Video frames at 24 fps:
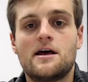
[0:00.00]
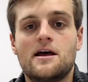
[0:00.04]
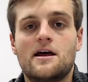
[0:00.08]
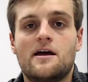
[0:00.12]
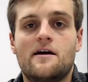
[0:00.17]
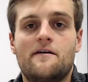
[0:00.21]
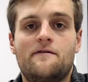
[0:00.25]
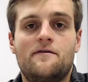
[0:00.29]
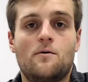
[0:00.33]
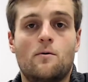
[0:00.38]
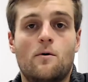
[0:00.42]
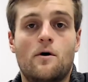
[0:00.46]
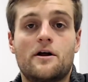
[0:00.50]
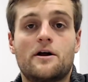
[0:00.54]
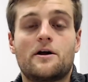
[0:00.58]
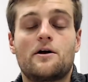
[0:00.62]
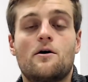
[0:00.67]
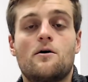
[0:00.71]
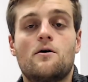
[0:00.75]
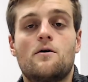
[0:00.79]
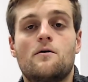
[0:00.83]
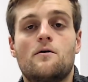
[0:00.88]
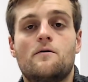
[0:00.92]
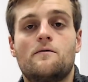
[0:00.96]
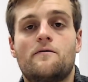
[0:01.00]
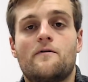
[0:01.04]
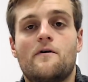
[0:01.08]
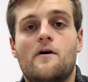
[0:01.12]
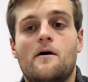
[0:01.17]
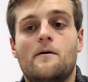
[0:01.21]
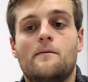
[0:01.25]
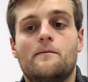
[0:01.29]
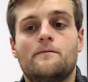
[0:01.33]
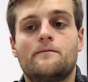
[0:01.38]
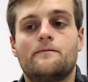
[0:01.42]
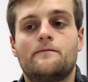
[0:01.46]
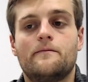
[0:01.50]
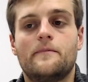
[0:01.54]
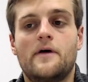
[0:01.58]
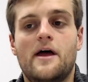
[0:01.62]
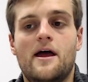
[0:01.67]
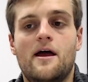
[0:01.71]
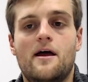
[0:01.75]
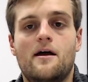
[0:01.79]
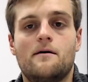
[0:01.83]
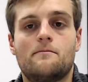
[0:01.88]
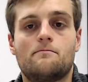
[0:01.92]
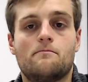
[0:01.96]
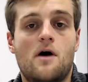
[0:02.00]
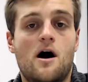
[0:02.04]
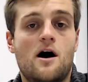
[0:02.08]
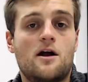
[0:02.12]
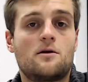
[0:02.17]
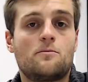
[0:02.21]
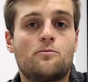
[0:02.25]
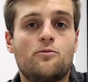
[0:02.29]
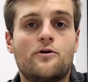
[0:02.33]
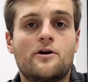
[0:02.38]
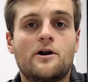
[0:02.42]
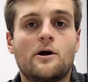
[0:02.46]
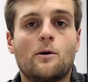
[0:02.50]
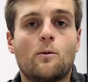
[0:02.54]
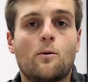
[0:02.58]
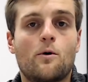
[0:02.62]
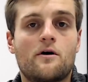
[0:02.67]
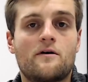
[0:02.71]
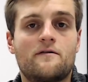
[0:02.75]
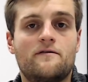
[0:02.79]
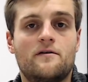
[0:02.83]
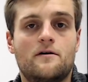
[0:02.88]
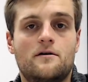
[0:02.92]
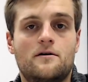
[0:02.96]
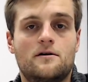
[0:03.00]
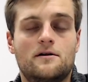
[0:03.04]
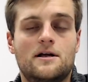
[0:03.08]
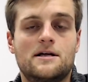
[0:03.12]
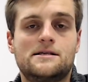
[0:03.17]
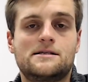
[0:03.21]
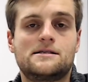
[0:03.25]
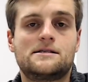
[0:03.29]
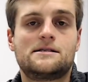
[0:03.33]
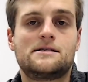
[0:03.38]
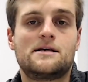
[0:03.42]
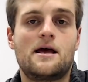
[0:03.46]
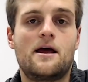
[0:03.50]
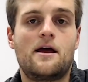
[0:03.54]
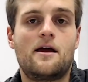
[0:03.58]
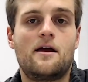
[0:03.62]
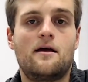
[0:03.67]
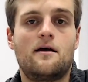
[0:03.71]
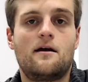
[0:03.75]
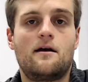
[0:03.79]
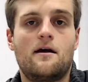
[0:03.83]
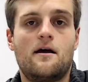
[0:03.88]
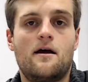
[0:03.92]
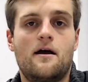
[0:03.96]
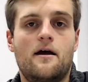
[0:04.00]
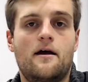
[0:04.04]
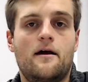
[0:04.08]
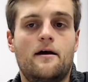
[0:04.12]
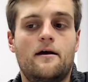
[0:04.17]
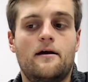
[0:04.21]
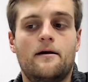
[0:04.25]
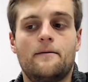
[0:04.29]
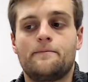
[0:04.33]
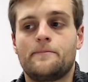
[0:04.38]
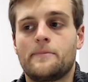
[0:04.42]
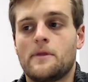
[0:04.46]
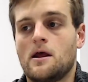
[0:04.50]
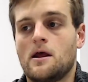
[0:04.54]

if you want to go from a model printing workflow to, let's say, a